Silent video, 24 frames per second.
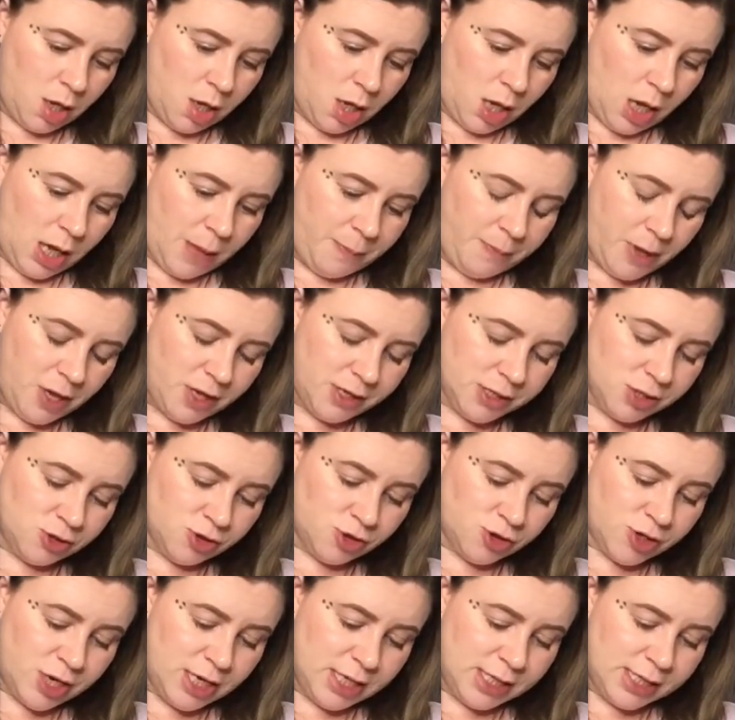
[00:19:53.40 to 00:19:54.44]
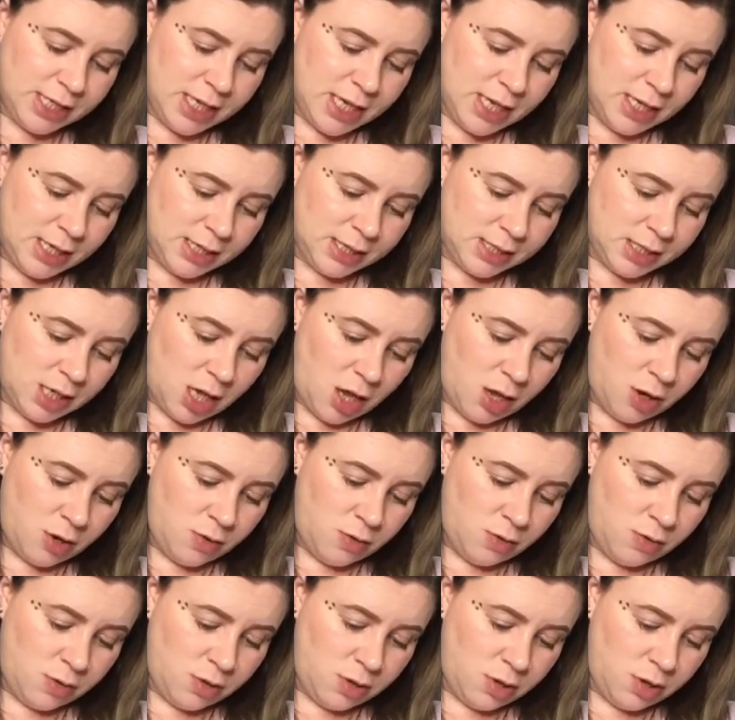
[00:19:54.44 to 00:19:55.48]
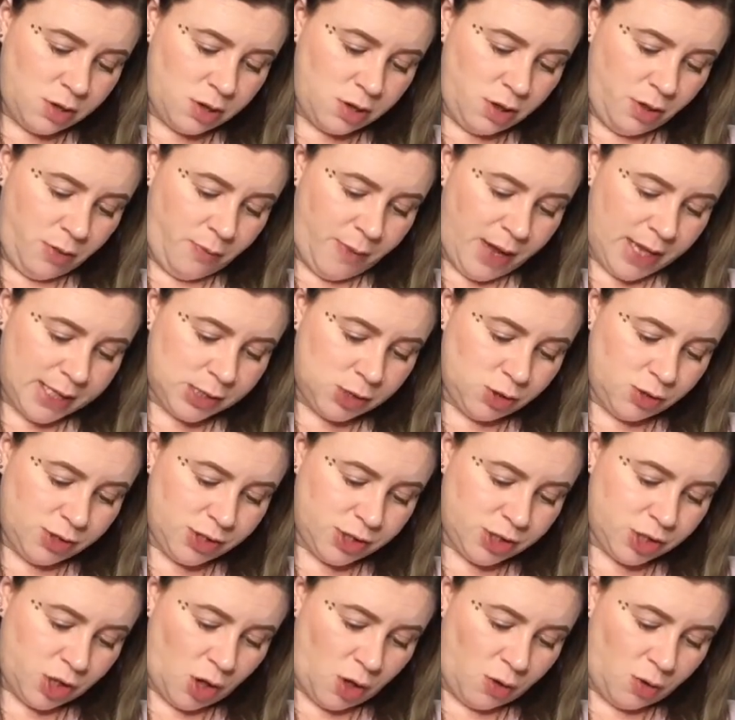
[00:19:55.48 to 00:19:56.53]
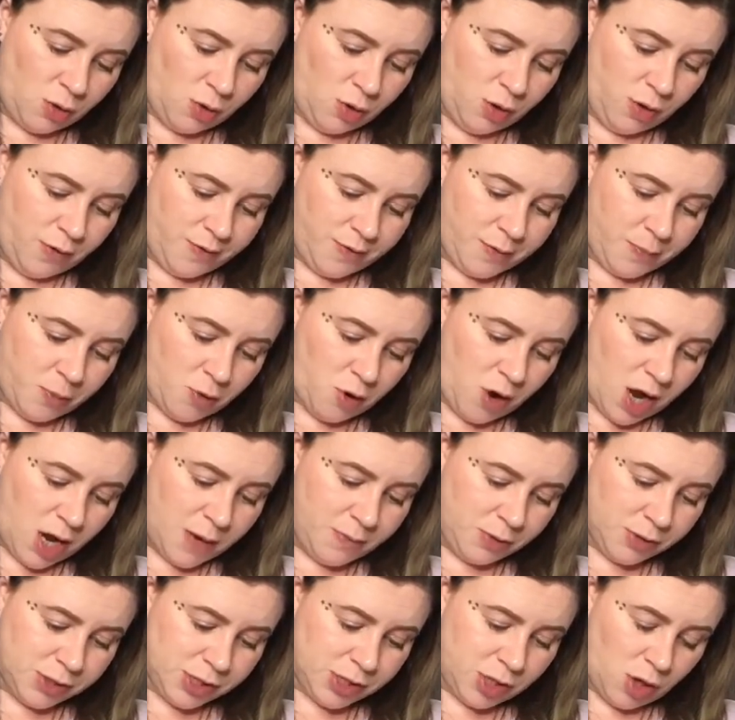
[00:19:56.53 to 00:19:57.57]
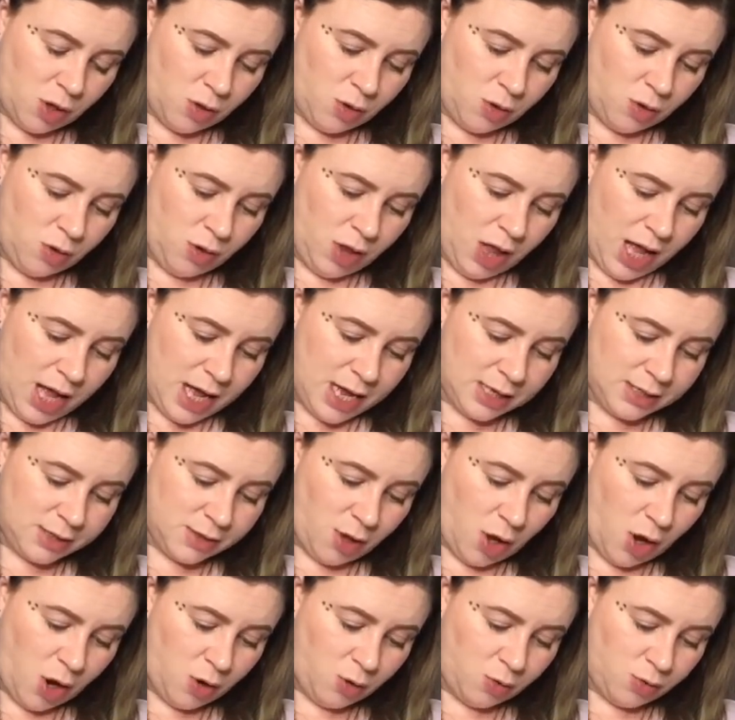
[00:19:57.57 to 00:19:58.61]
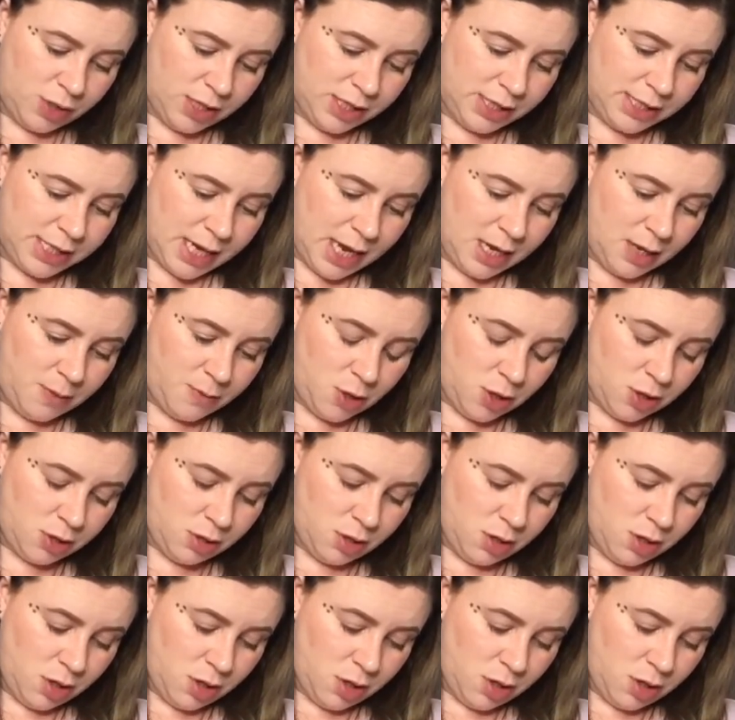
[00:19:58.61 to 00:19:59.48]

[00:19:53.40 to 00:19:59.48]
Uh, personal Trinity, so the metal soul, the primal soul, and the holy daemon.